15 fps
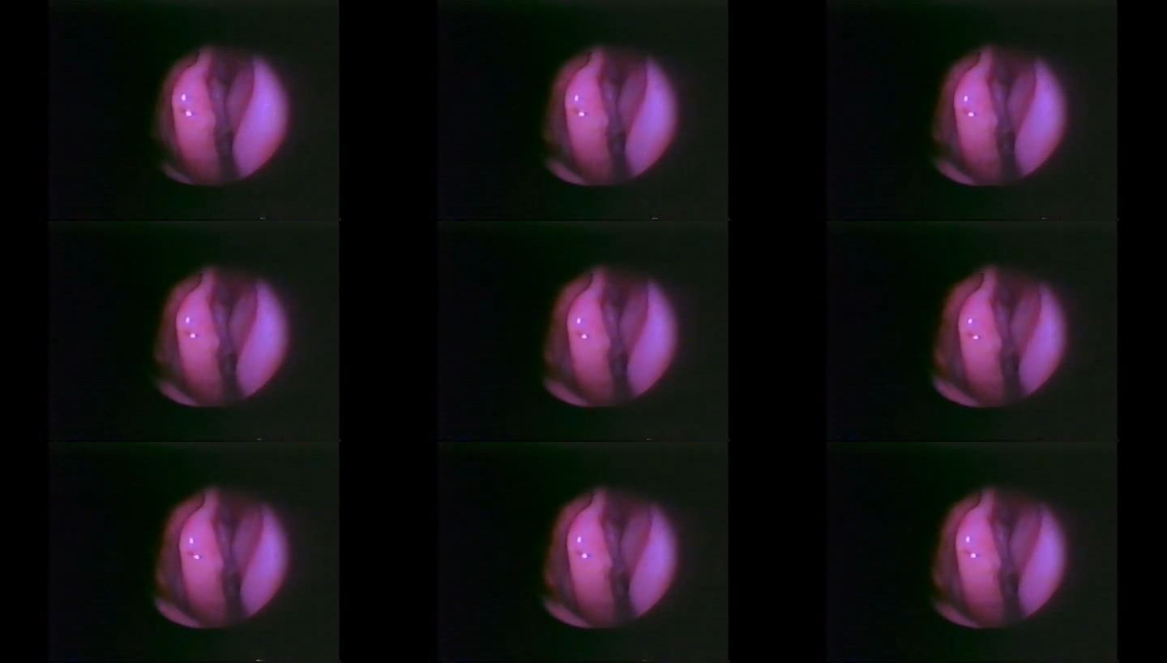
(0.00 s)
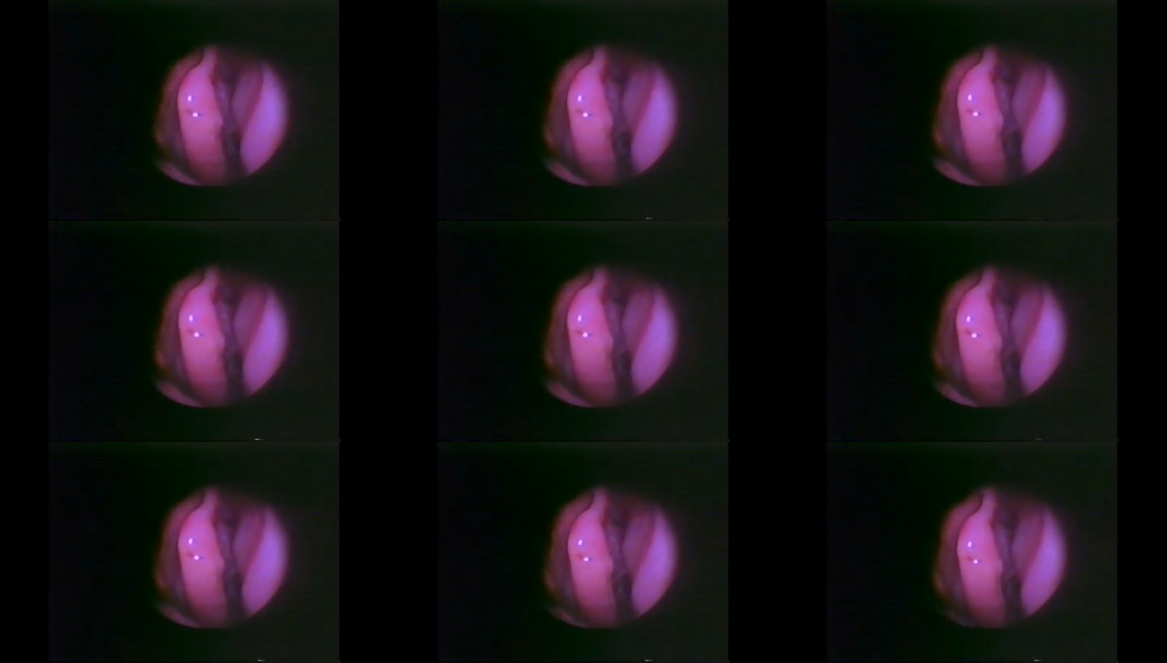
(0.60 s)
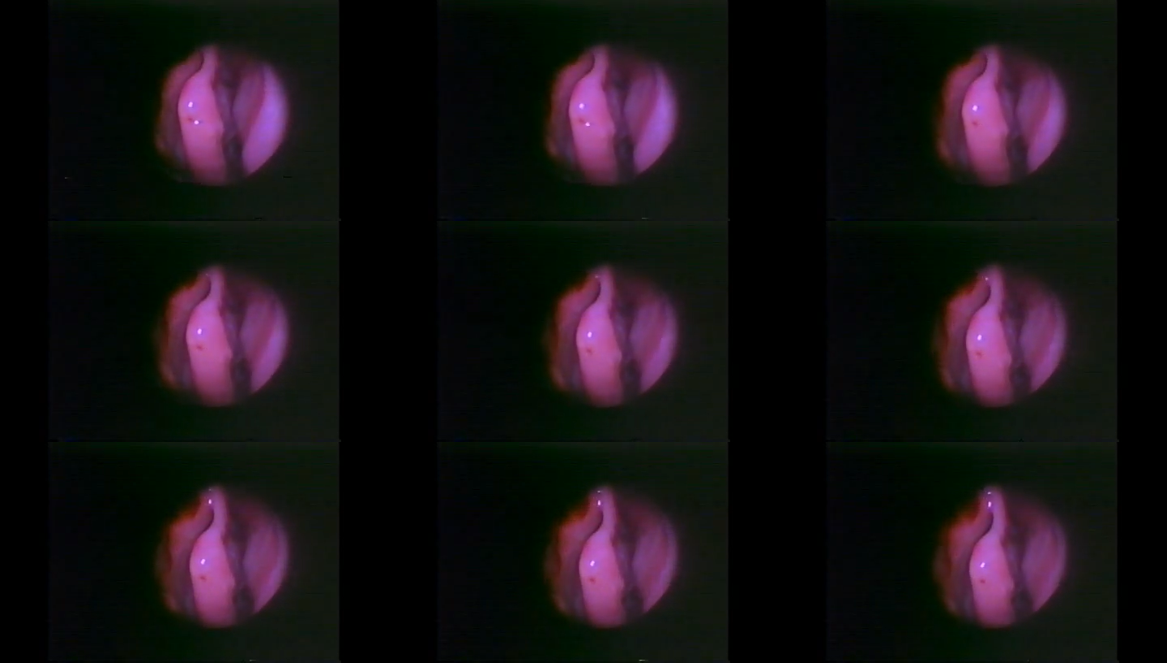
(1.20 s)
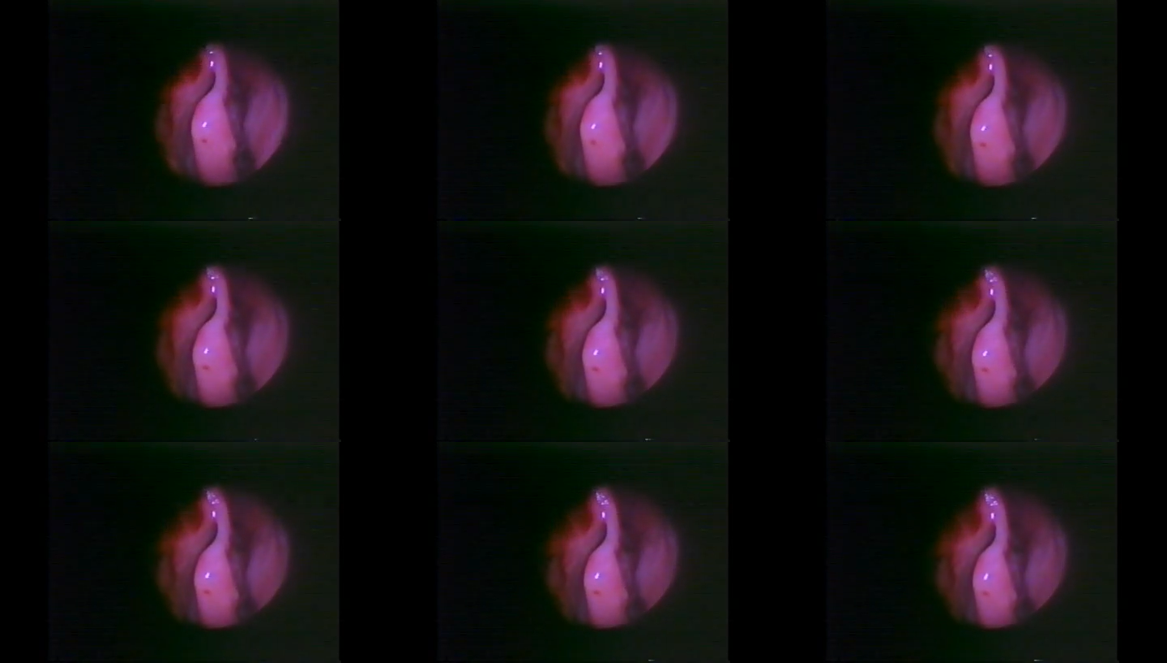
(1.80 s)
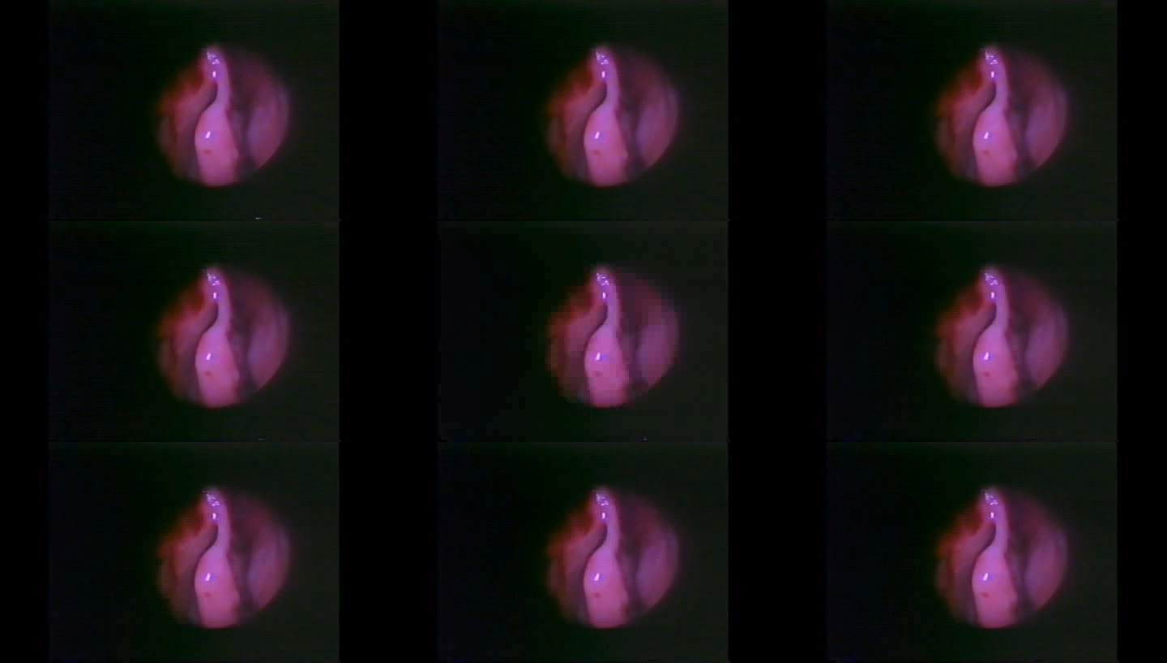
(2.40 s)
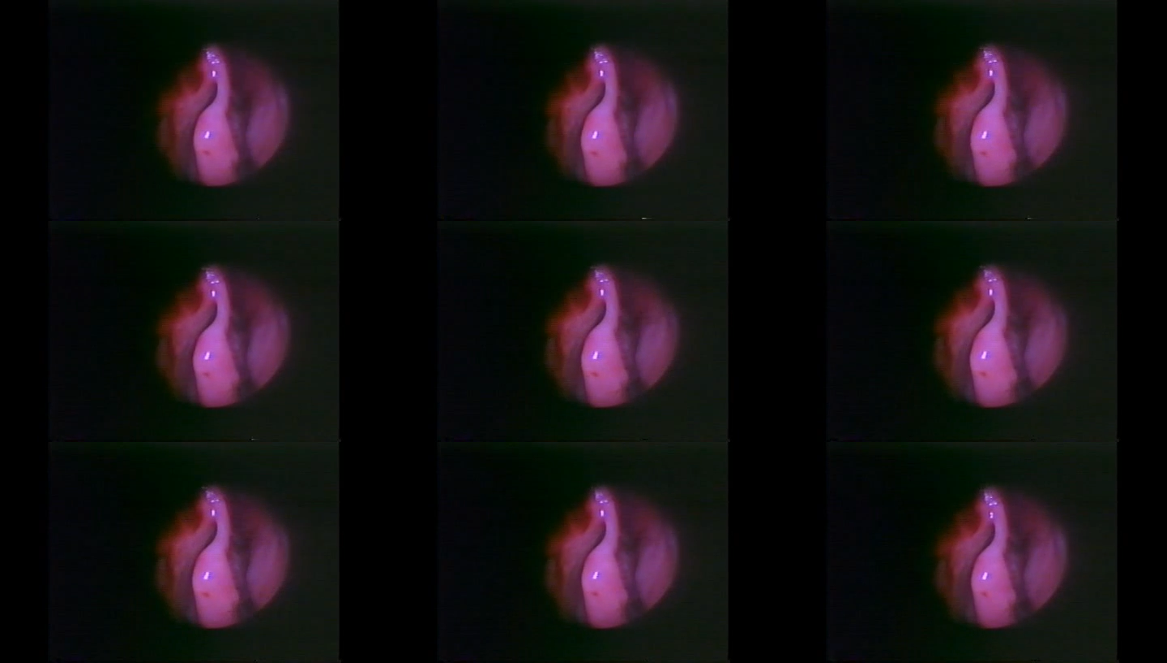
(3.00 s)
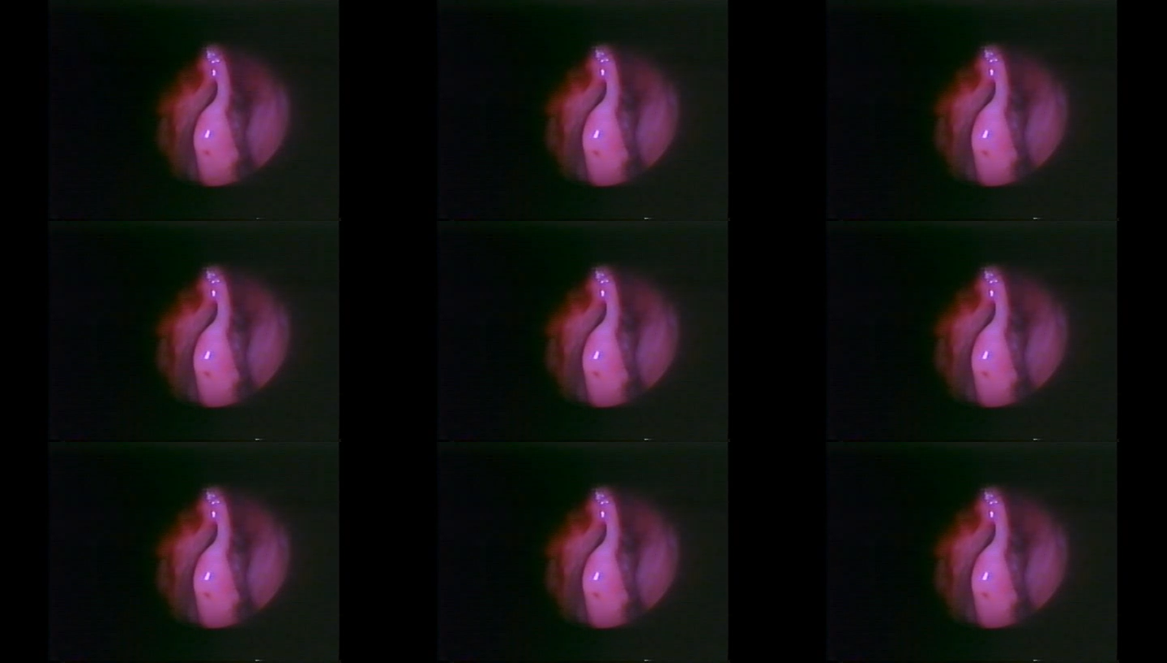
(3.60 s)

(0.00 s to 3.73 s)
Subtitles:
No face is visible, so there are no lips to read.